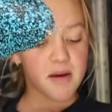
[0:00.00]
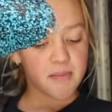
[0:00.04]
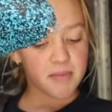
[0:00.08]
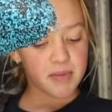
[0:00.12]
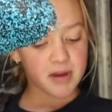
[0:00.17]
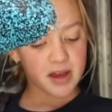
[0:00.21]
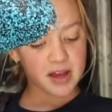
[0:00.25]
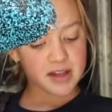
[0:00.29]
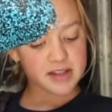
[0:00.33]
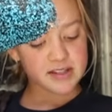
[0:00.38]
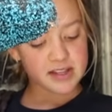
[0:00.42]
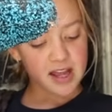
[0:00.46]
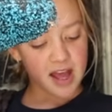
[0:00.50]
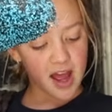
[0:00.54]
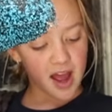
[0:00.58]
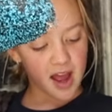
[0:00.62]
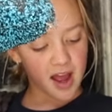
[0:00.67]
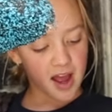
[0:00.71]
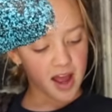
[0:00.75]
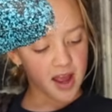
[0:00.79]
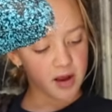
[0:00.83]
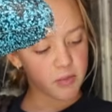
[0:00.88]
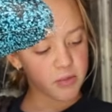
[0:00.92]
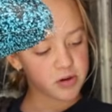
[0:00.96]
Because
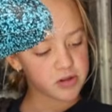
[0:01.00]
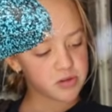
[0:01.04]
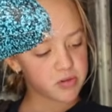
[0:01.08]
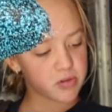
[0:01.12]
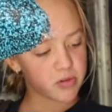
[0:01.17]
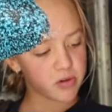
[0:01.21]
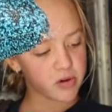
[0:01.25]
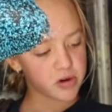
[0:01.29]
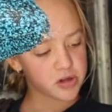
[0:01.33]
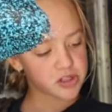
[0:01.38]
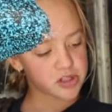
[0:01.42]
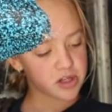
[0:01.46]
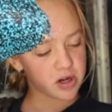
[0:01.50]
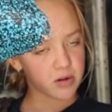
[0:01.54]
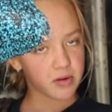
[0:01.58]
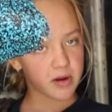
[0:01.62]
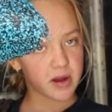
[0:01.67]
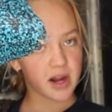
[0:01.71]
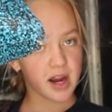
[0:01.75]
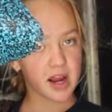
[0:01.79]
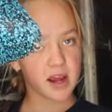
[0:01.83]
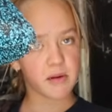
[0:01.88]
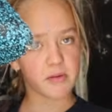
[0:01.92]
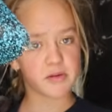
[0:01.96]
I went to a horse show
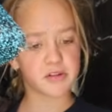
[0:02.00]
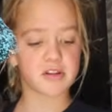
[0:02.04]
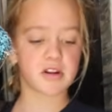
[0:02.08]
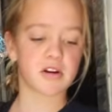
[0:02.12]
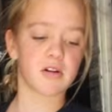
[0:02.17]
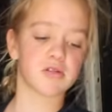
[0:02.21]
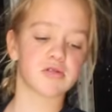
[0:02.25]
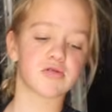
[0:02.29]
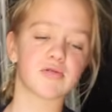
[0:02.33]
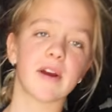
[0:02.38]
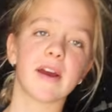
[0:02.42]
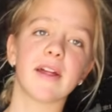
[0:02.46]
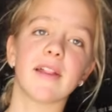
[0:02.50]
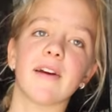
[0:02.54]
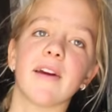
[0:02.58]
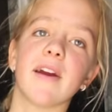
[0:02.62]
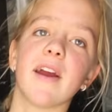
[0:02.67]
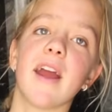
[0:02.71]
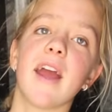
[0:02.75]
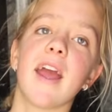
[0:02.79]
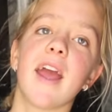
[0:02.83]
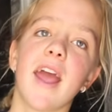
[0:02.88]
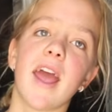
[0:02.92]
and it was in her trailer,